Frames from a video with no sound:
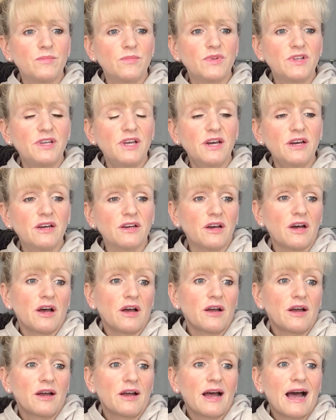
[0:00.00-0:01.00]
Yeah,
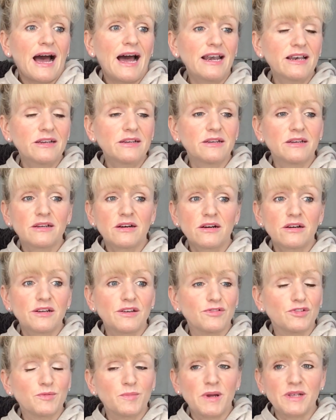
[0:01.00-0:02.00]
Alan and I
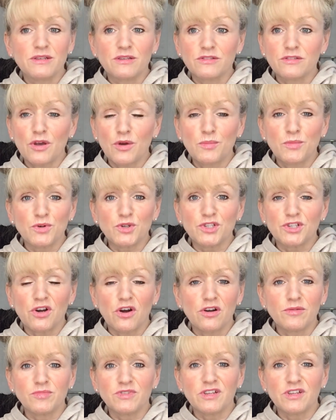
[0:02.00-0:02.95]
have spent so much time